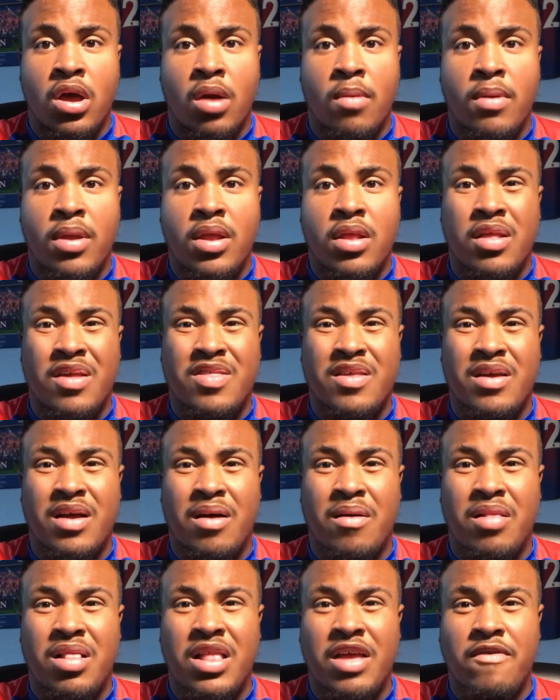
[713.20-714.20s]
I mean, that's like
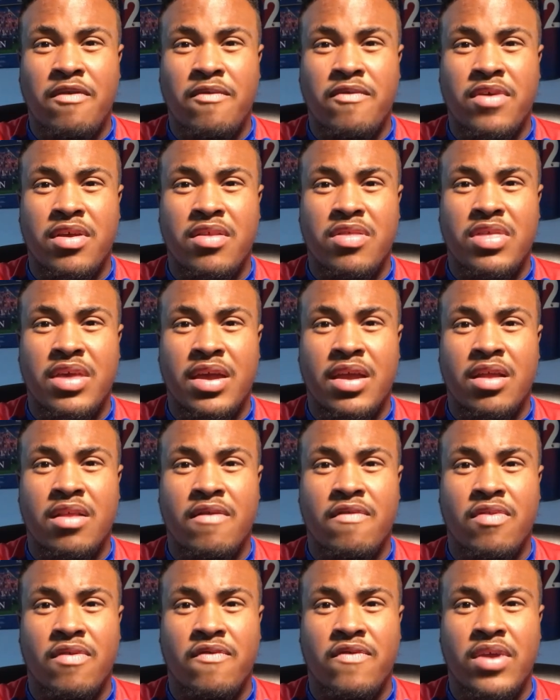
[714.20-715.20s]
our 11th
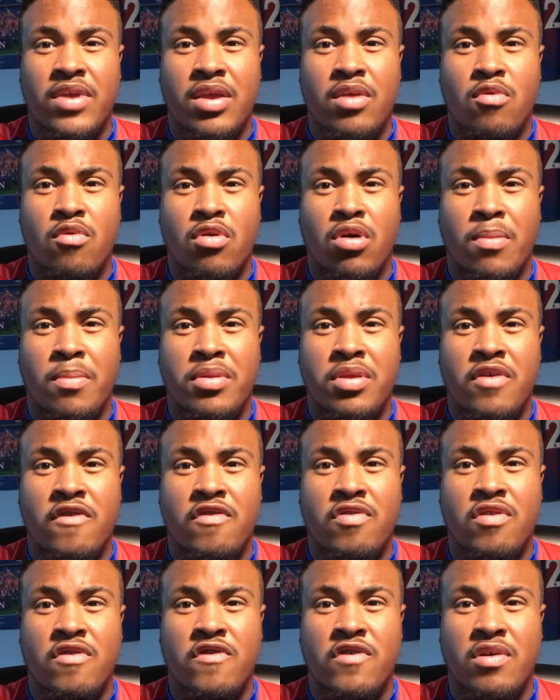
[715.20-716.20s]
consecutive defeat in all
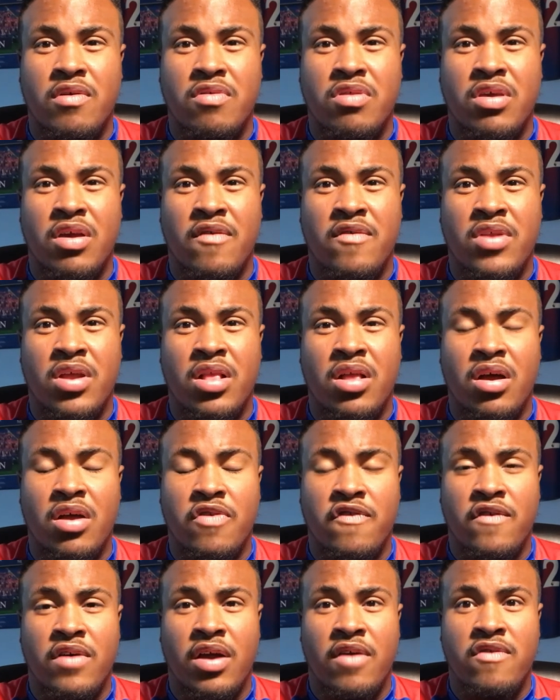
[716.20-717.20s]
competitions to Chelsea over the
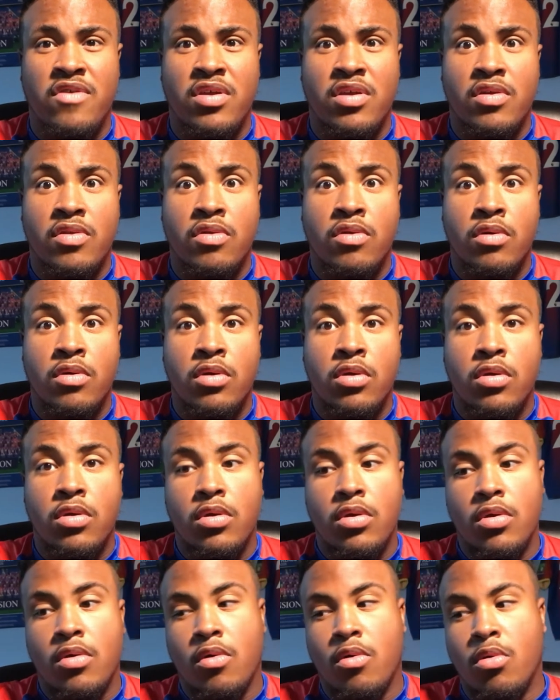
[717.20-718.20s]
last 5 years.
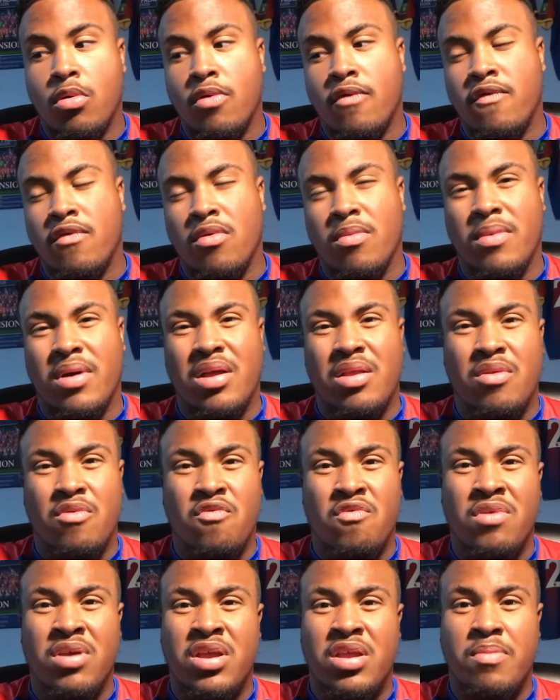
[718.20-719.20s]
Awful, man.
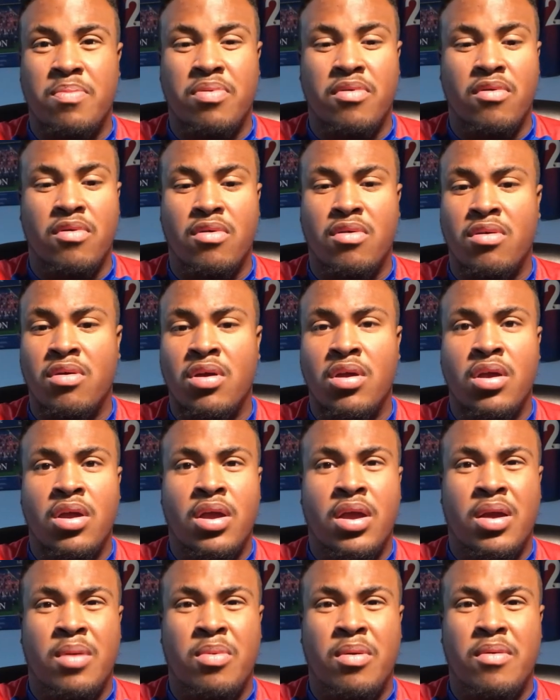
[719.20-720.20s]
Really poor.
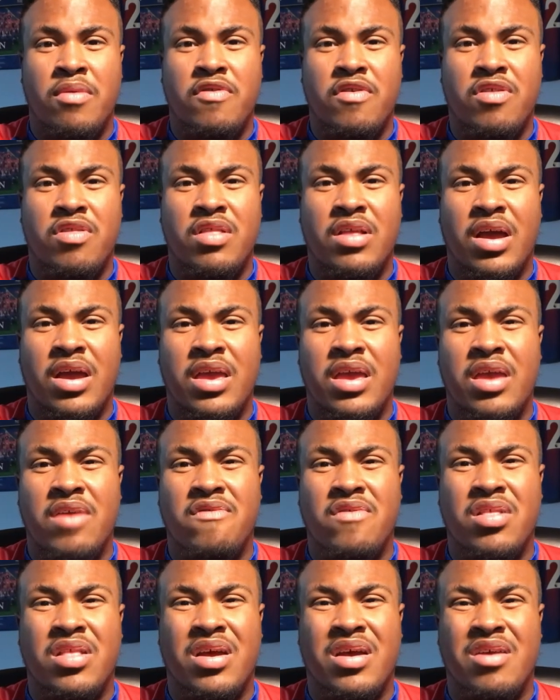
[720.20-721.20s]
We were just
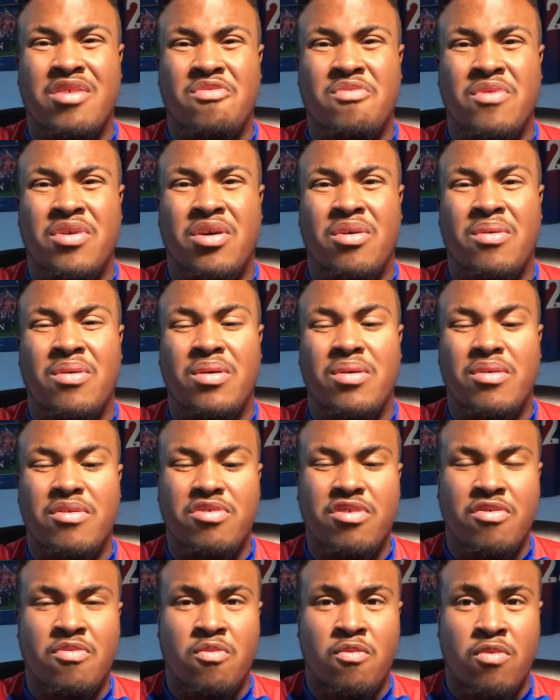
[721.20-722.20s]
naive in that as well. It was
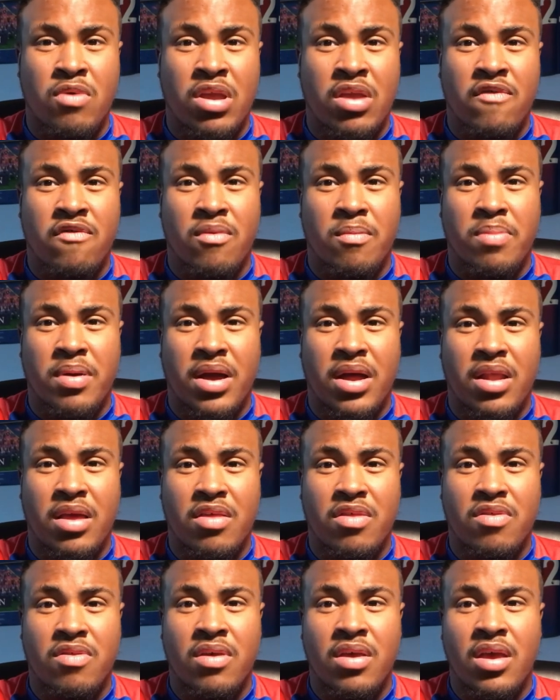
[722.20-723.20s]
just weak from
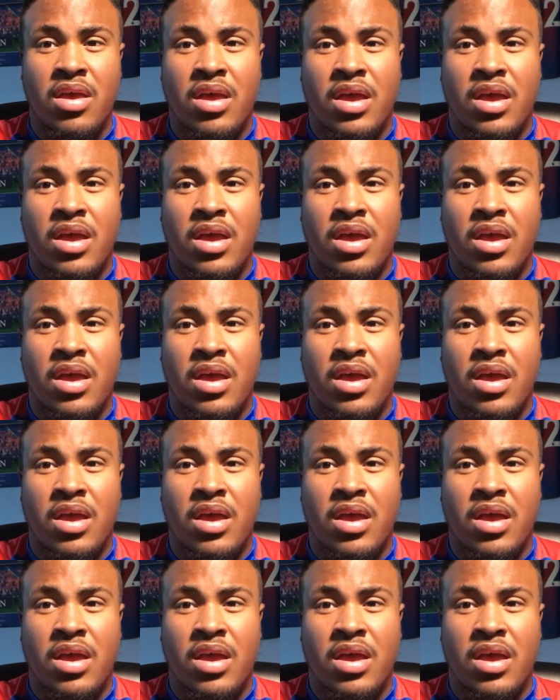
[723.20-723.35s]
Palace.